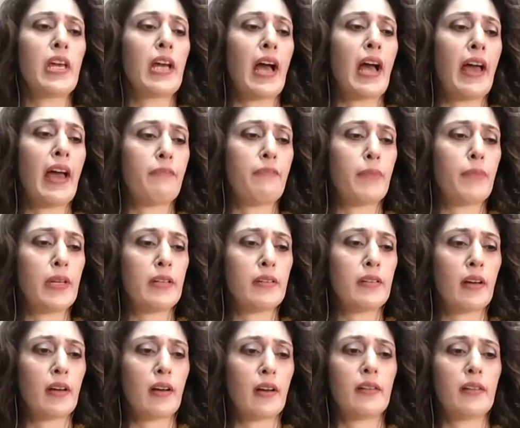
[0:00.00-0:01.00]
I have been
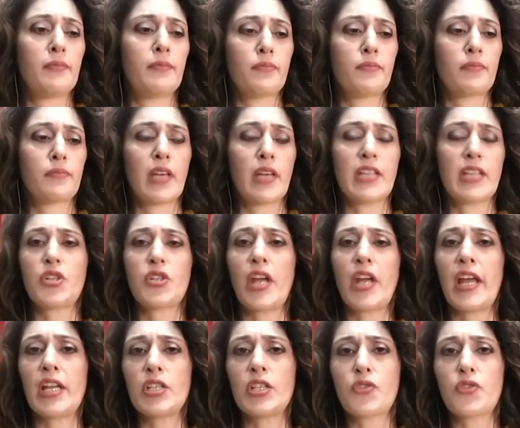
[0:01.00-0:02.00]

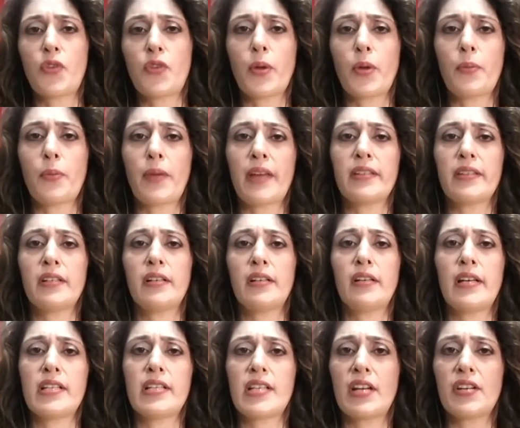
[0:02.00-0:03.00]
estranged from your brother,
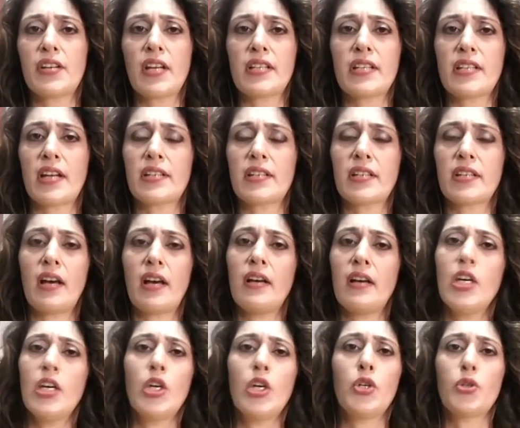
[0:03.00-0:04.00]
etc., etc.
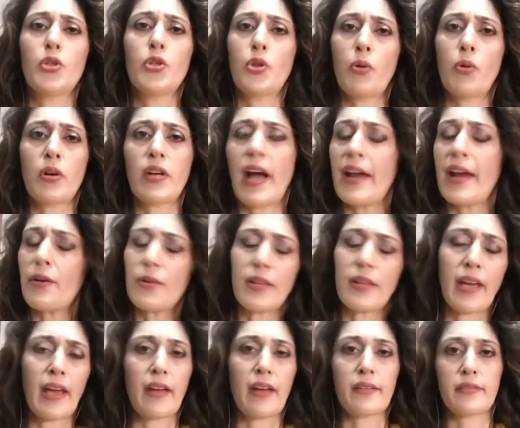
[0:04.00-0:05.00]
You don't want, I don't
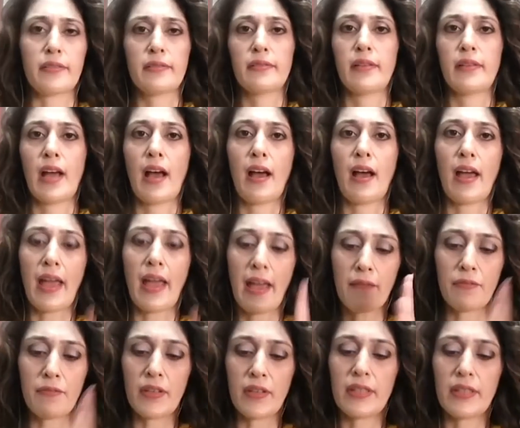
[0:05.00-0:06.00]
care.
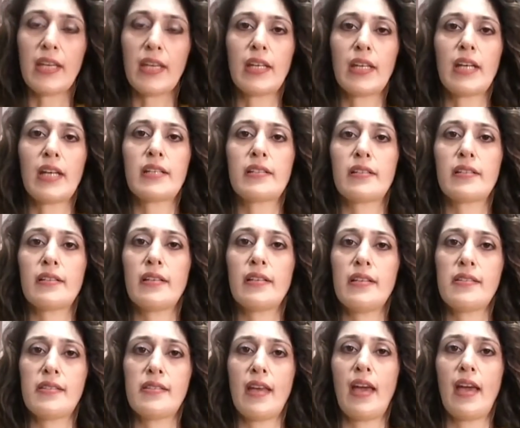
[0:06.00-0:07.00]
Everything that
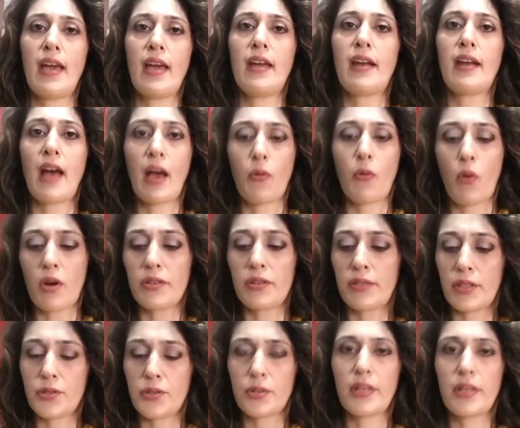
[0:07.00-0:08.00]
is there, I want
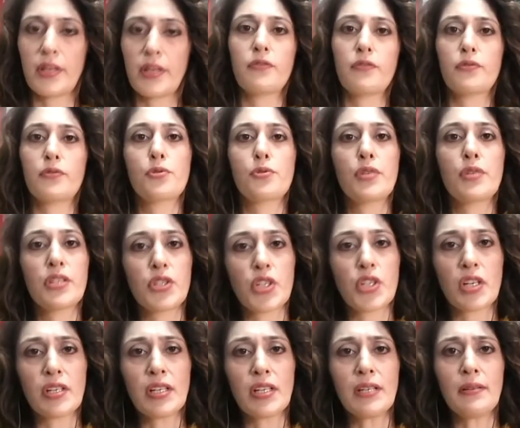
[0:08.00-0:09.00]
that you give to his
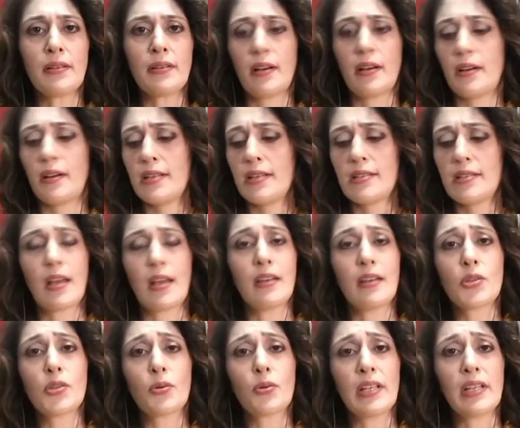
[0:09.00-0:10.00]
children. His son
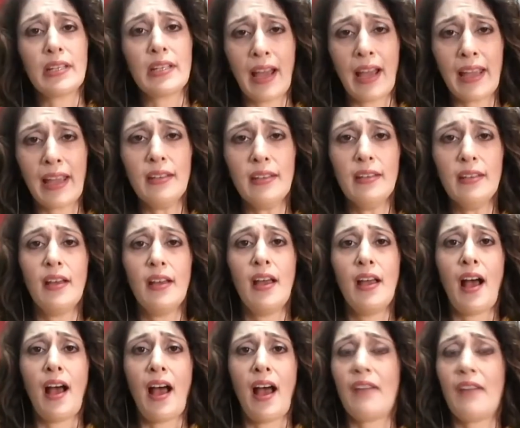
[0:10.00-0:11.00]
is only 9.
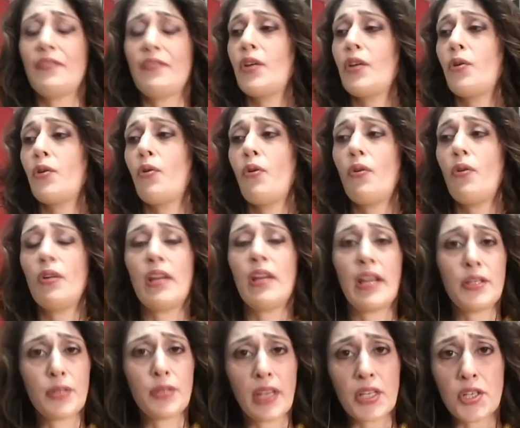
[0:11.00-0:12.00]
I have their whole
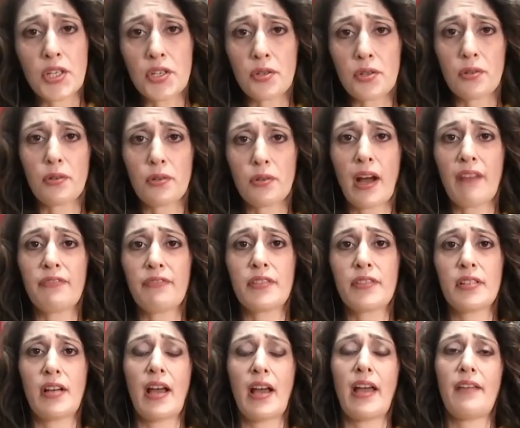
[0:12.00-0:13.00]
education to look
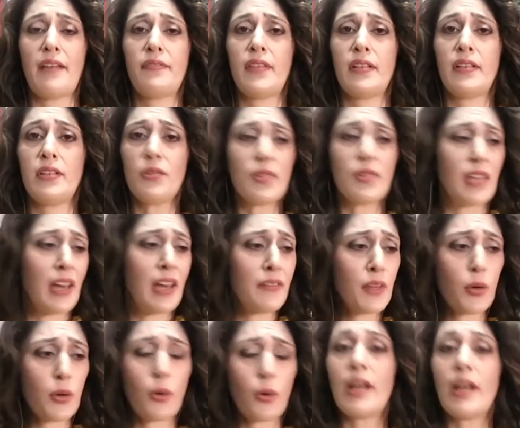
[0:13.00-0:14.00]
after. I have they
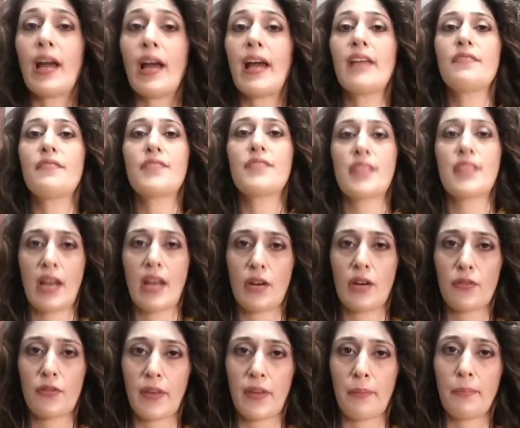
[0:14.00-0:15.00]
have their whole lives ahead
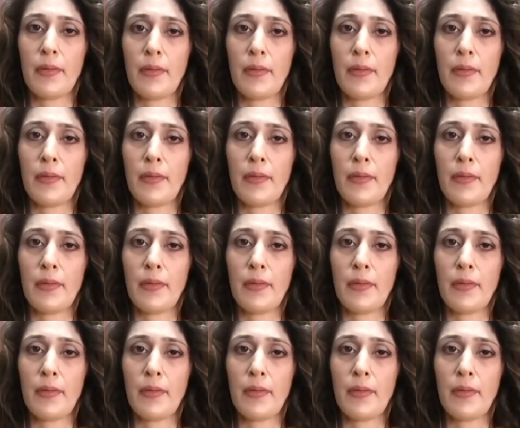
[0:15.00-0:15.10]
of them.